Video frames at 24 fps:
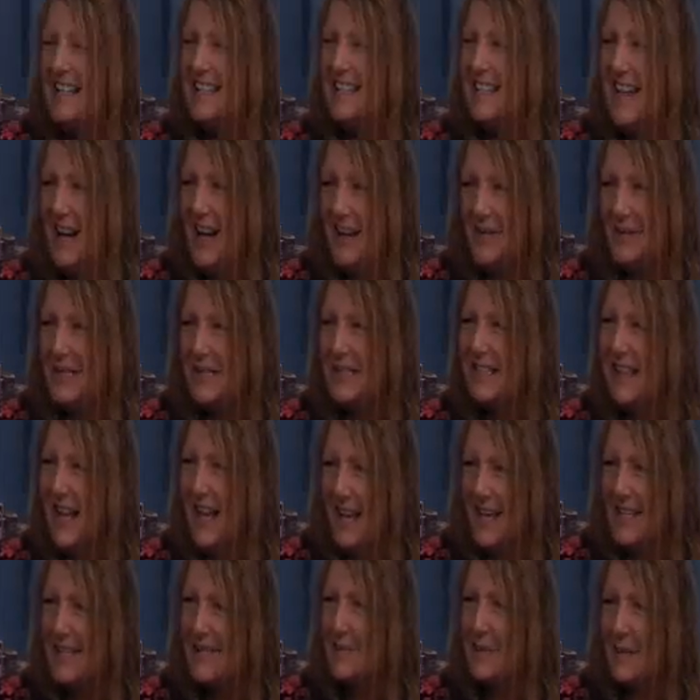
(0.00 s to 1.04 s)
Jack was the
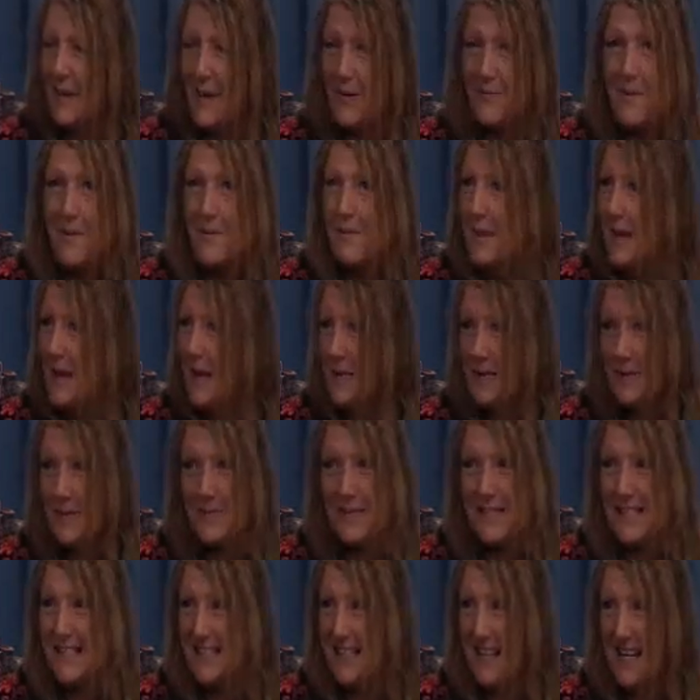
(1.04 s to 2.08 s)
husband. I remember the
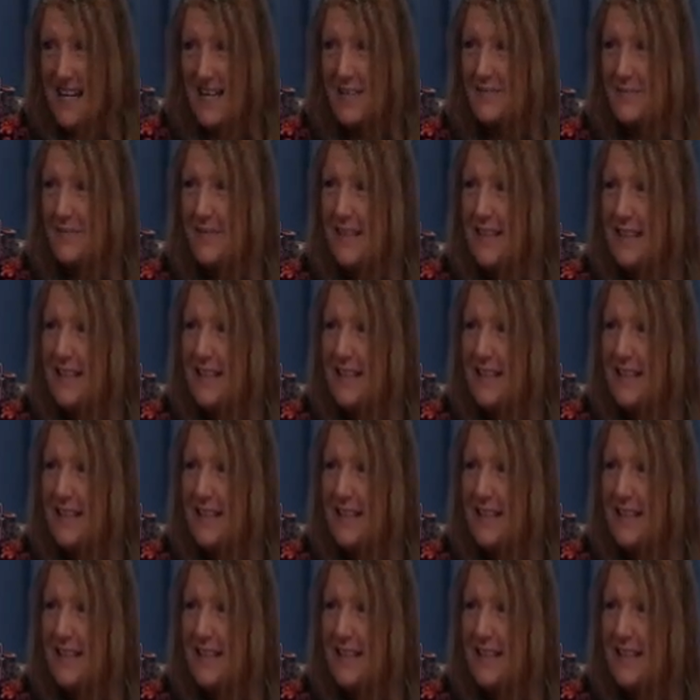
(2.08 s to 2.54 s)
husband's name.